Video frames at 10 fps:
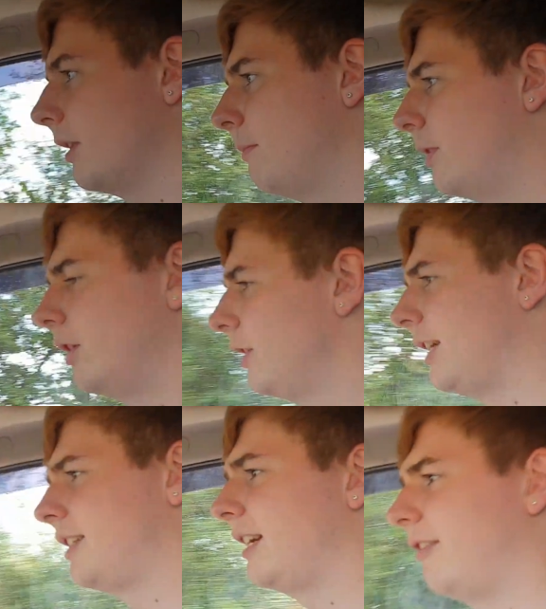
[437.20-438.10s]
But
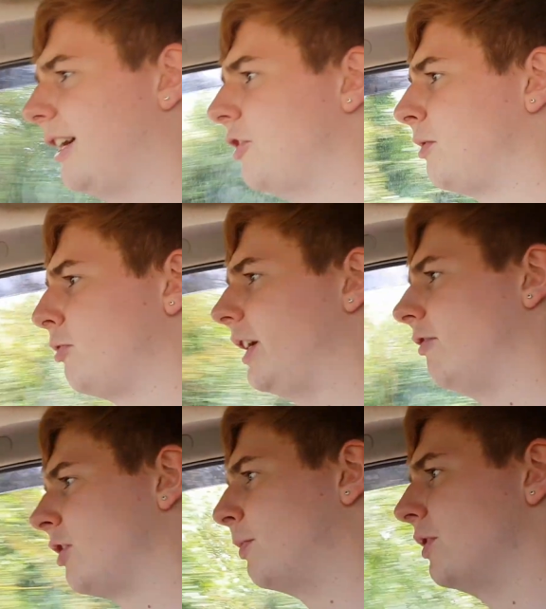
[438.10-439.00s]
the accelerator is pretty
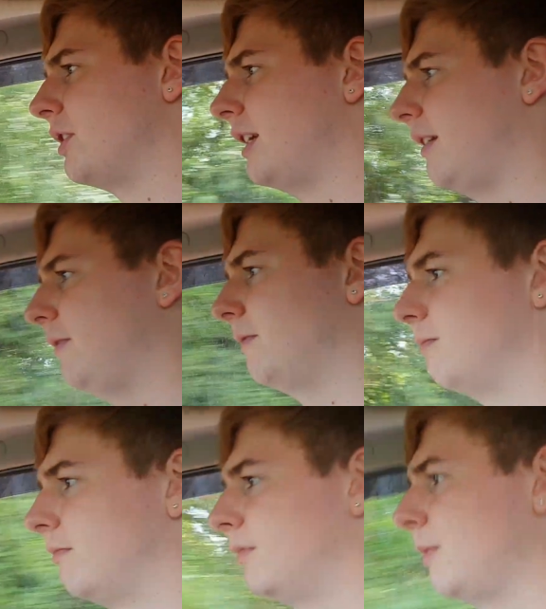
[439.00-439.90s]
responsive.
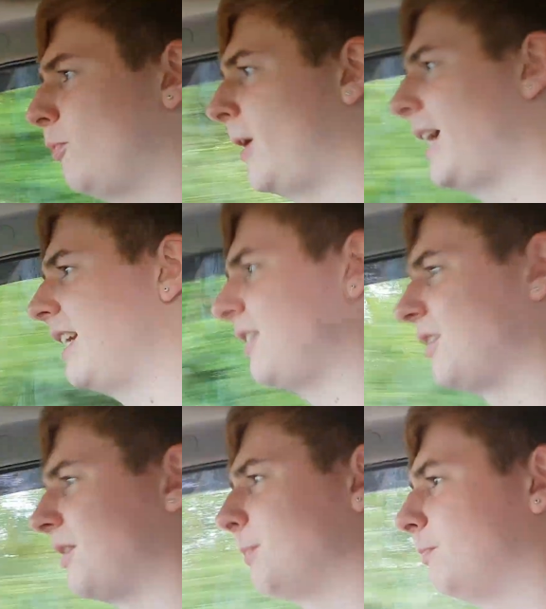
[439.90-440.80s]
The
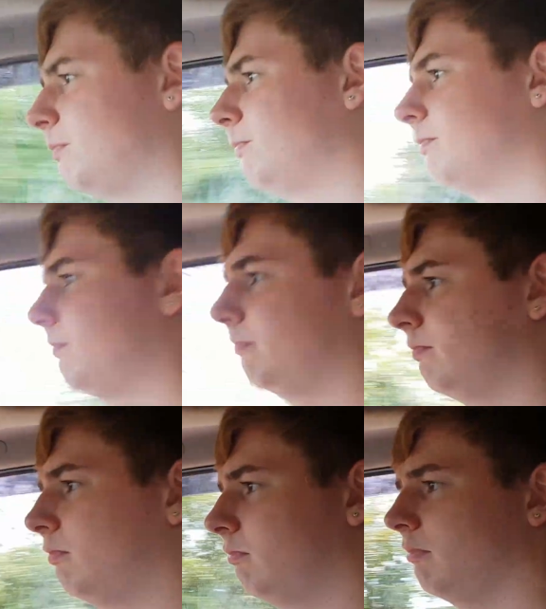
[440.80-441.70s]
brakes,
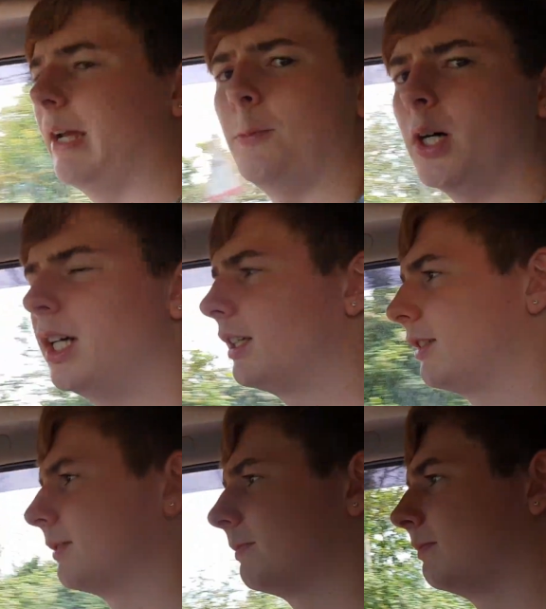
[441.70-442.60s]
they work.
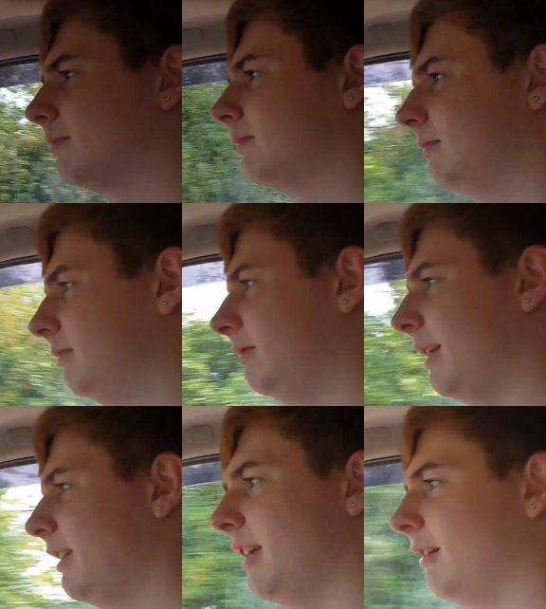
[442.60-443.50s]

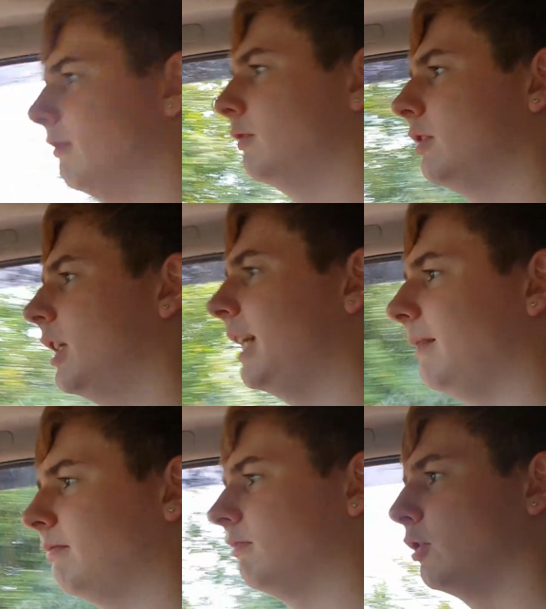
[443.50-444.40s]
They're all right.
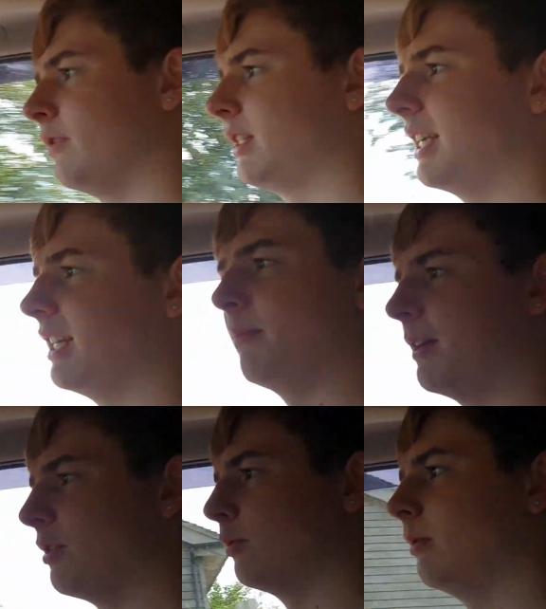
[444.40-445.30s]
Obviously, it
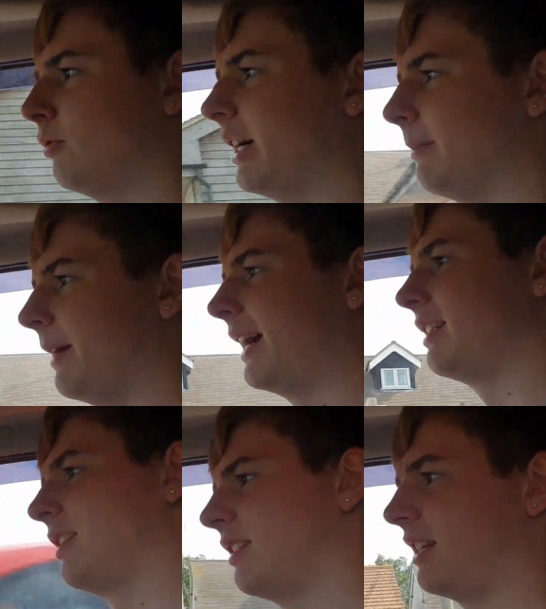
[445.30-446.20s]
depends what brake
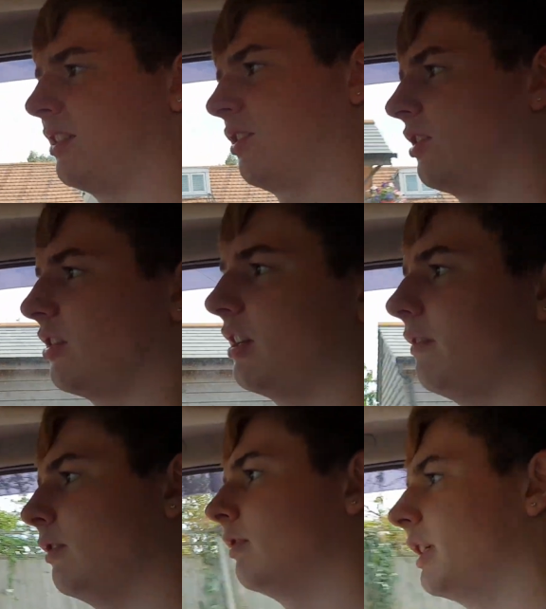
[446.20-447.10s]
pads and discs and stuff
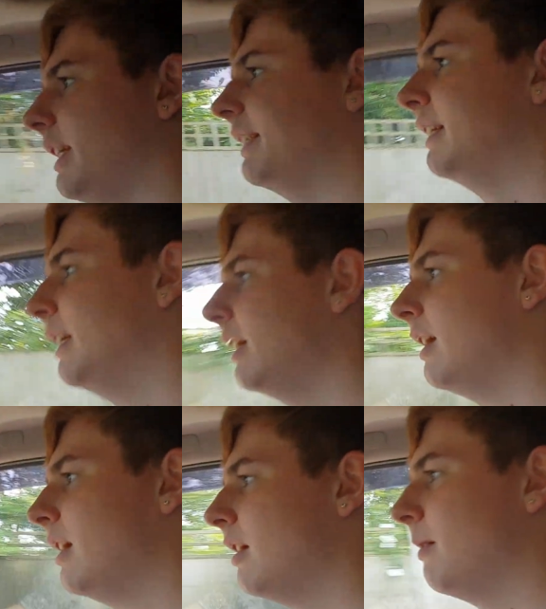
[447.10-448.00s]
you're running,
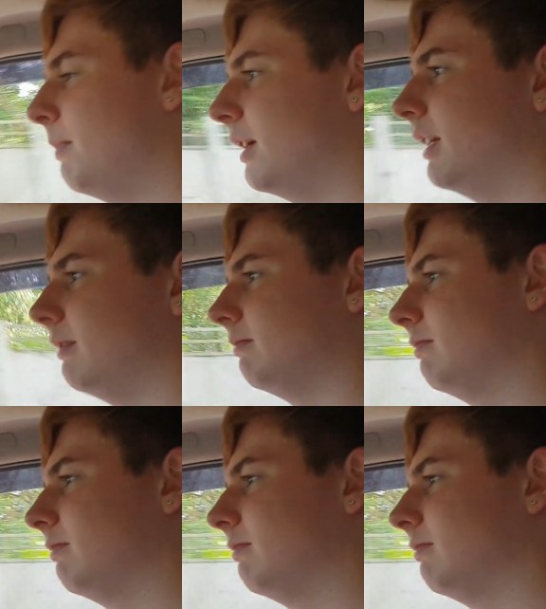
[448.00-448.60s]
but